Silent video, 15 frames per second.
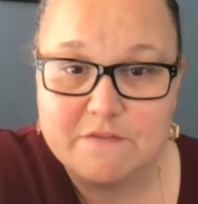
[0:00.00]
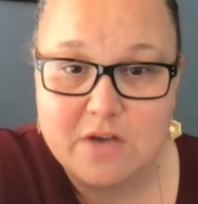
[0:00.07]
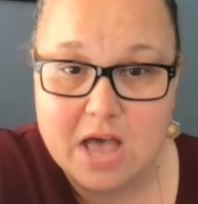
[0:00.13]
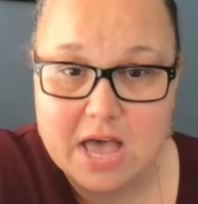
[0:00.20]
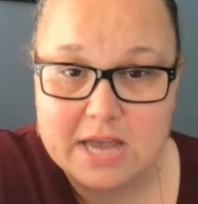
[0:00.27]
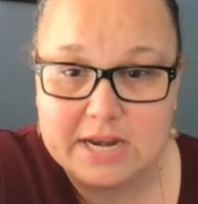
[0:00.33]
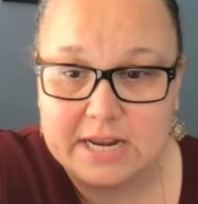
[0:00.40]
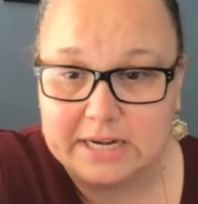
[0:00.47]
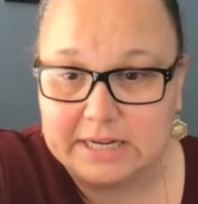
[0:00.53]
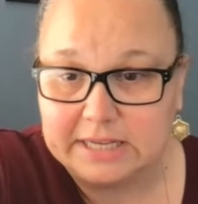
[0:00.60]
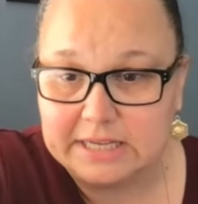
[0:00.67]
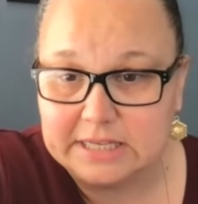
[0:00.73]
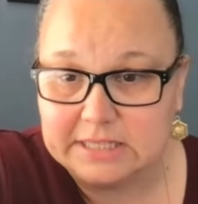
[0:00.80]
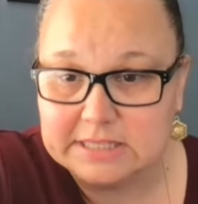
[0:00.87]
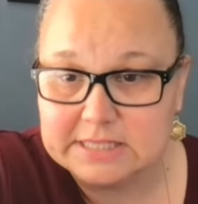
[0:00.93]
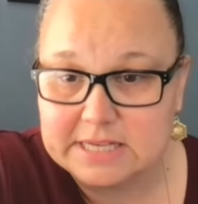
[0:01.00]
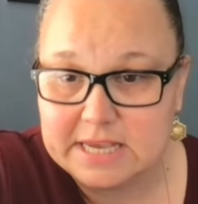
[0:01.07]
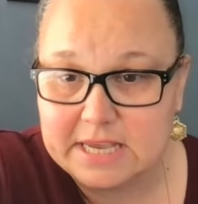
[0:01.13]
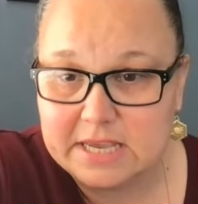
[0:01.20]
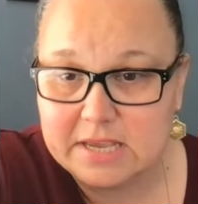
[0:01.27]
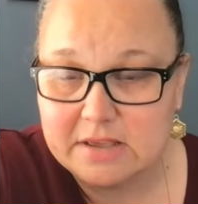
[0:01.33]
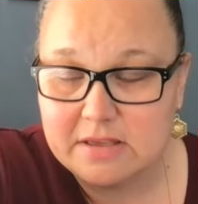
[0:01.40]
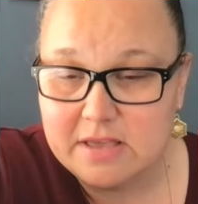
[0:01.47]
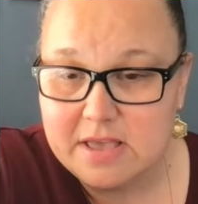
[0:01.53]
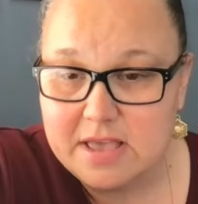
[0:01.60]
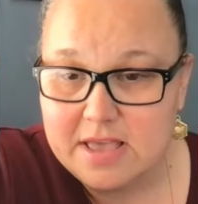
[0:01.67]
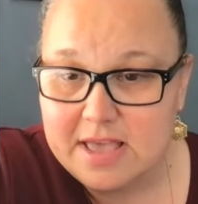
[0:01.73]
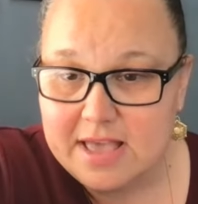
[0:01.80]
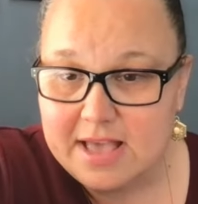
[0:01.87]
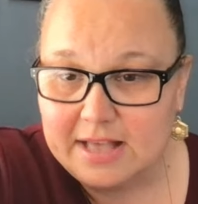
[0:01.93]
fun and easy,
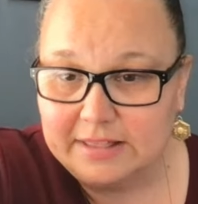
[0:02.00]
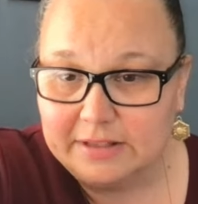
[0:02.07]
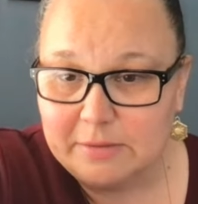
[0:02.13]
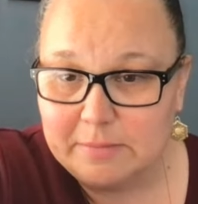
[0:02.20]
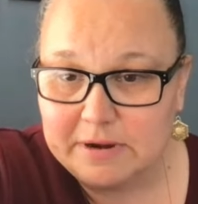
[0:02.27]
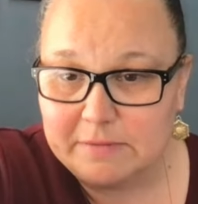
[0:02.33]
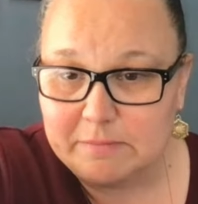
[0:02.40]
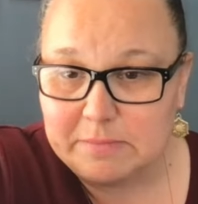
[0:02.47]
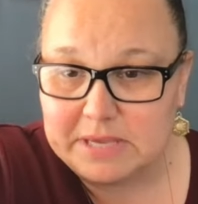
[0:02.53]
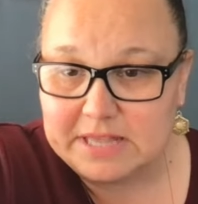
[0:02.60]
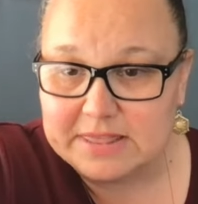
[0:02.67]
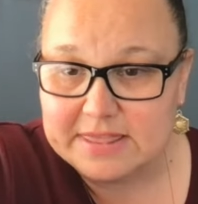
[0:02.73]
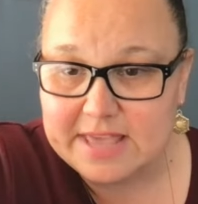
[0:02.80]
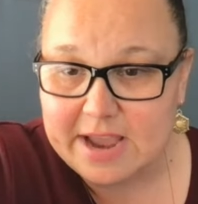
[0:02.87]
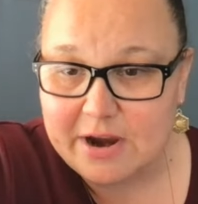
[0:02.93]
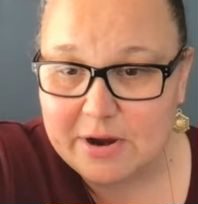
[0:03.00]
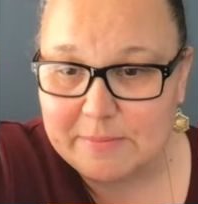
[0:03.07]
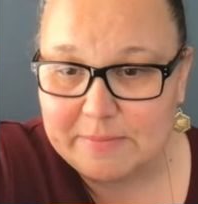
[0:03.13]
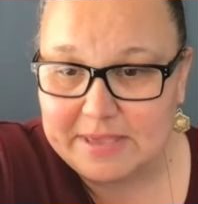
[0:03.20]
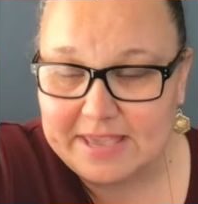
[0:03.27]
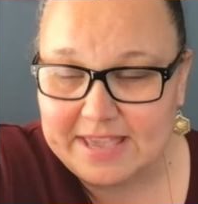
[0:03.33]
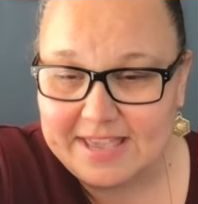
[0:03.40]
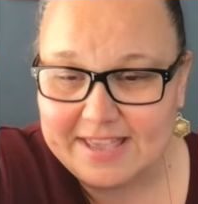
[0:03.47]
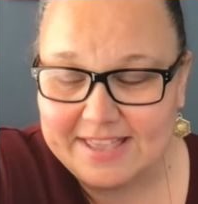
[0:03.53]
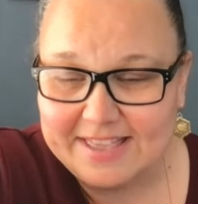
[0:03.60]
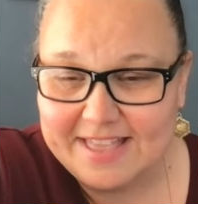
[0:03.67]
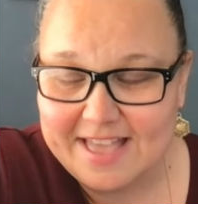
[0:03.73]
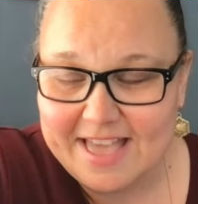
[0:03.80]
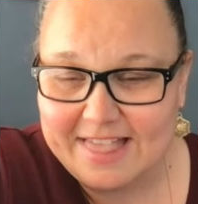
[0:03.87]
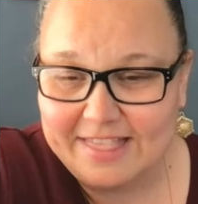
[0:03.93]
a little bit of bead therapy.
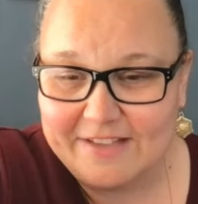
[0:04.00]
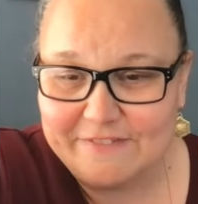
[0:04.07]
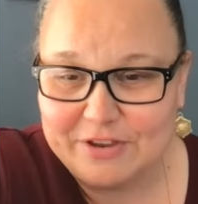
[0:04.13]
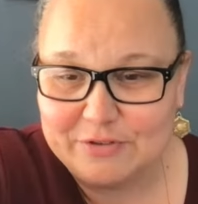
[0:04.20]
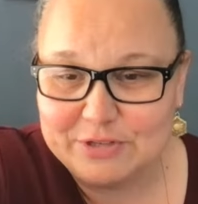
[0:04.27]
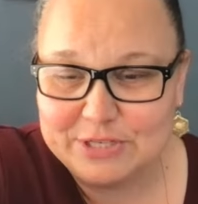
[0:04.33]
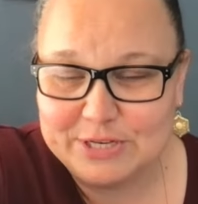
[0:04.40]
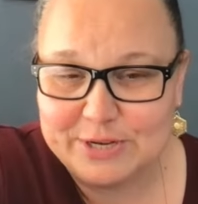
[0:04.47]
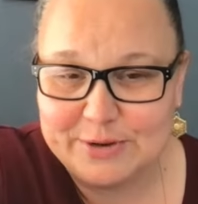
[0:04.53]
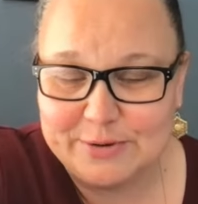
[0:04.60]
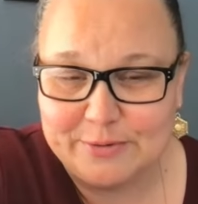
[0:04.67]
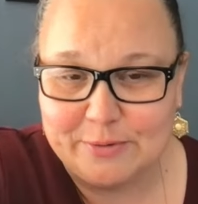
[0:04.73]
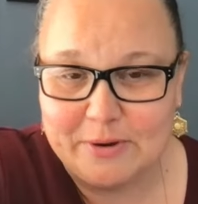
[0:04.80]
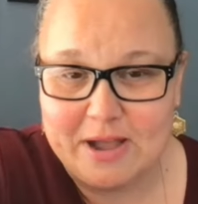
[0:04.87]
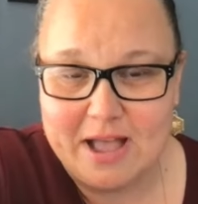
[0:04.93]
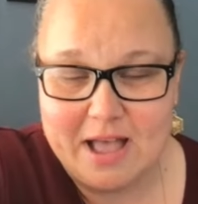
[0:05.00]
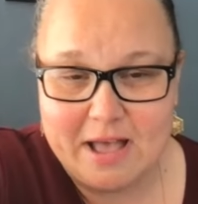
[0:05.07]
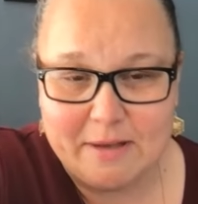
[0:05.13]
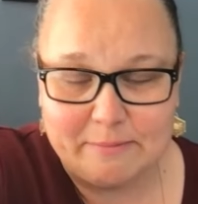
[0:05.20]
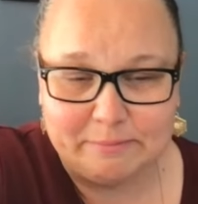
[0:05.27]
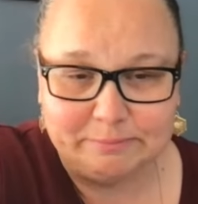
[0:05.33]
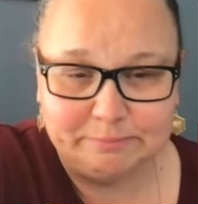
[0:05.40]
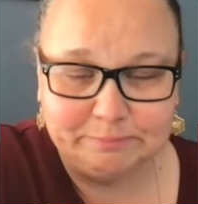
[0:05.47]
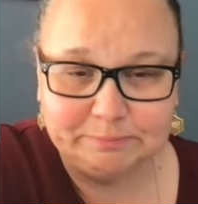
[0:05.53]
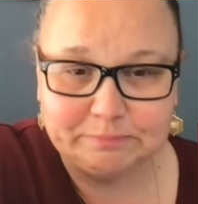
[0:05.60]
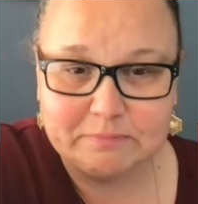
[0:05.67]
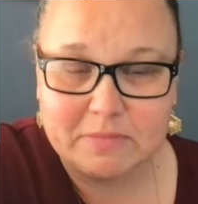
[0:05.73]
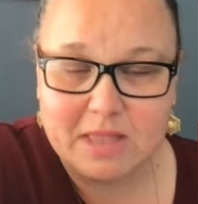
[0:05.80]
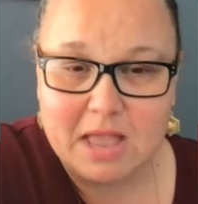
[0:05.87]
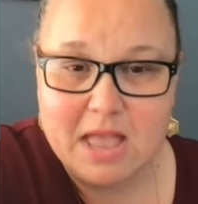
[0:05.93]
I love you too. Um,
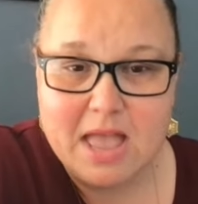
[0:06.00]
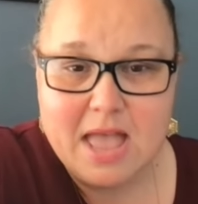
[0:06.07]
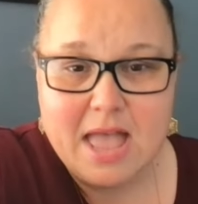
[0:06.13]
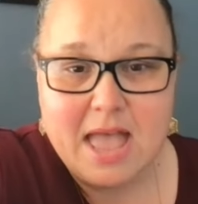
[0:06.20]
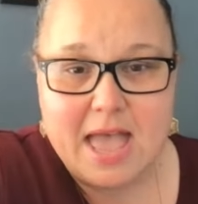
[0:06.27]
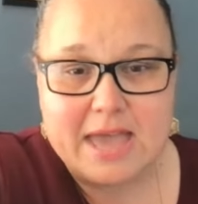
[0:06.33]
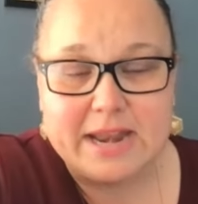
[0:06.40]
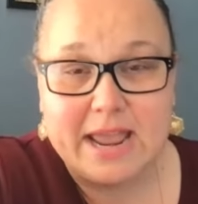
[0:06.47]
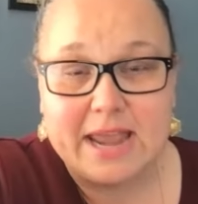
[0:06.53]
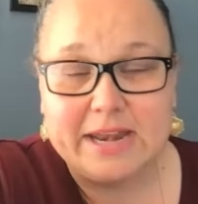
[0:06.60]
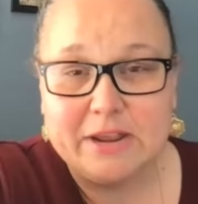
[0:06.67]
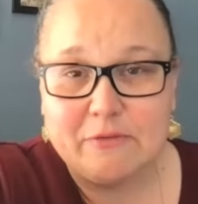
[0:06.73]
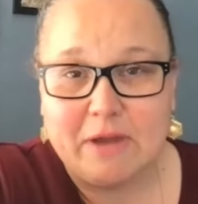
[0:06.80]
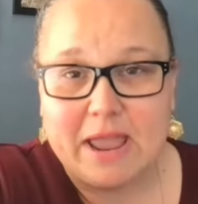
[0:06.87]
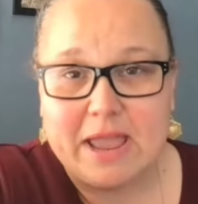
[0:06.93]
at any